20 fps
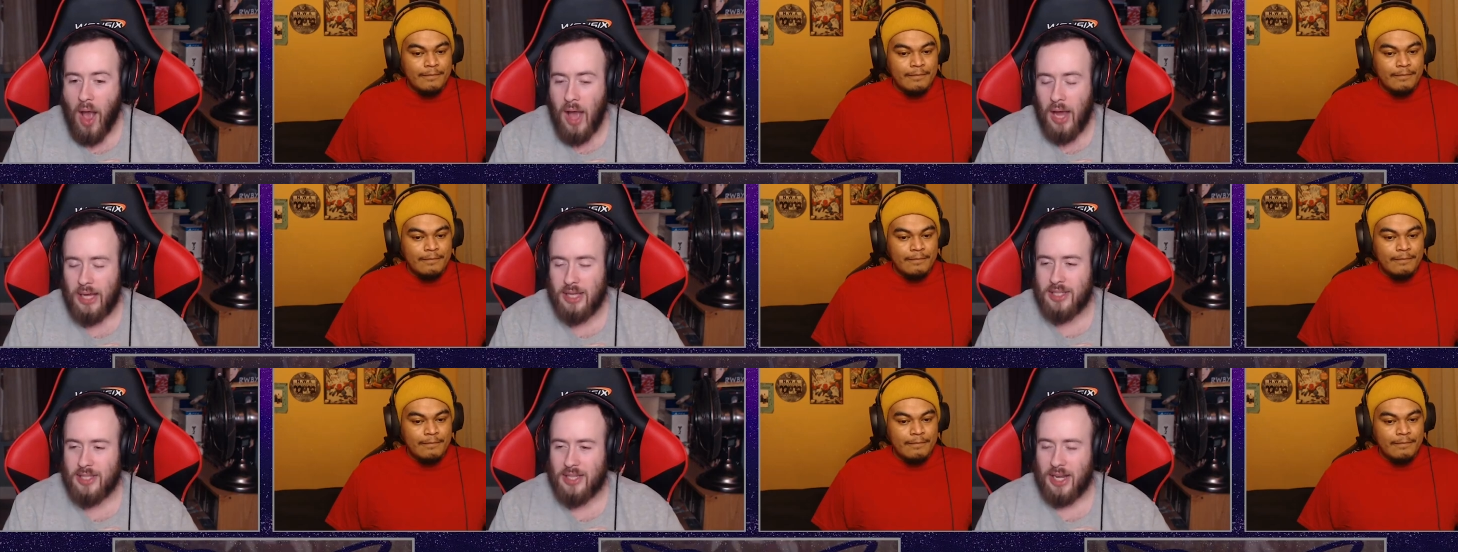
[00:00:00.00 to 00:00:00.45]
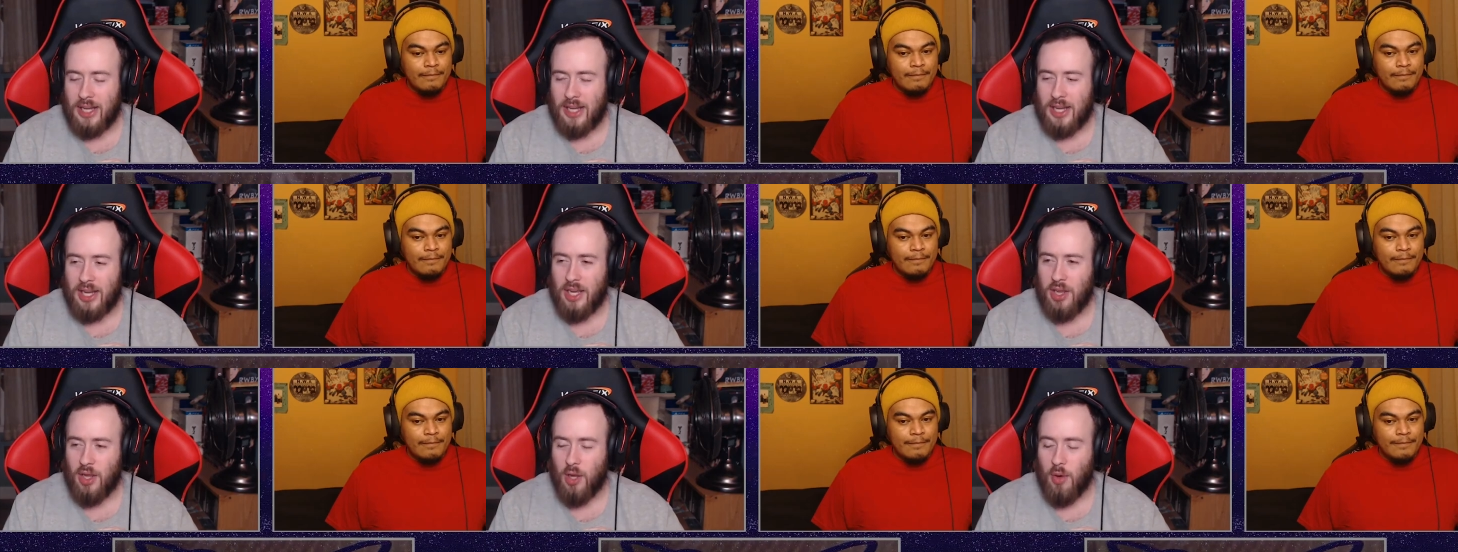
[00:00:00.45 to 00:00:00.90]
Speaker 1: He's like
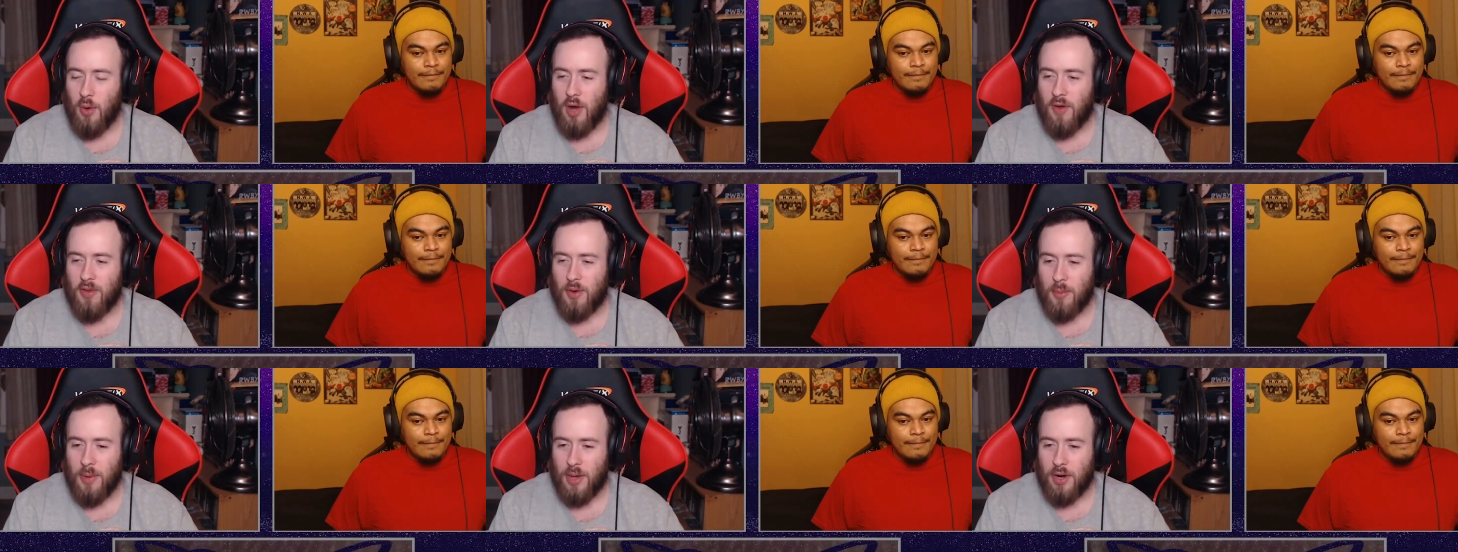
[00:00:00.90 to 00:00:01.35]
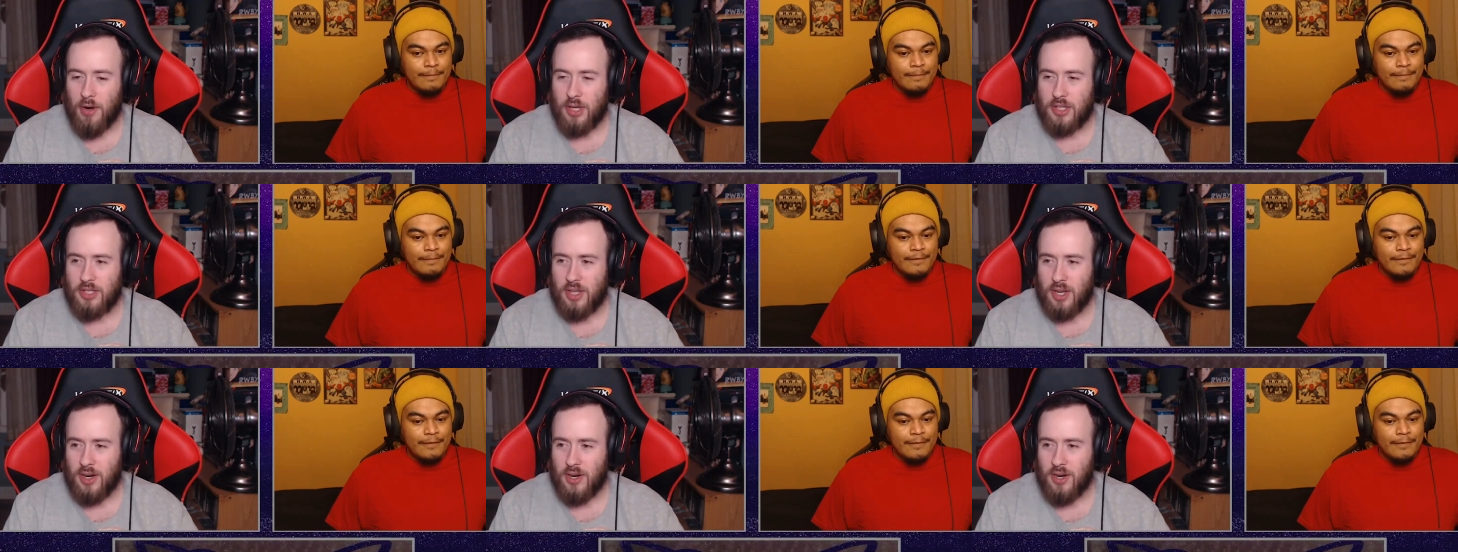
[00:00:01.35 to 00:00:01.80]
Killua from Hunter
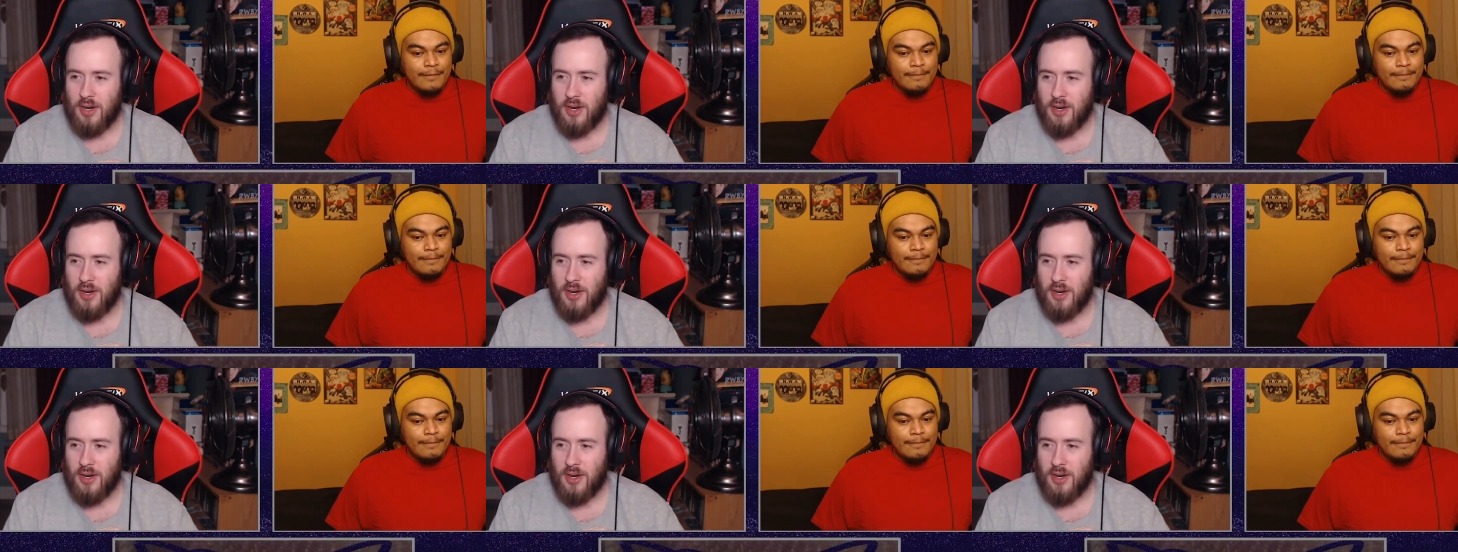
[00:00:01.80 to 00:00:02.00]
x Hunter.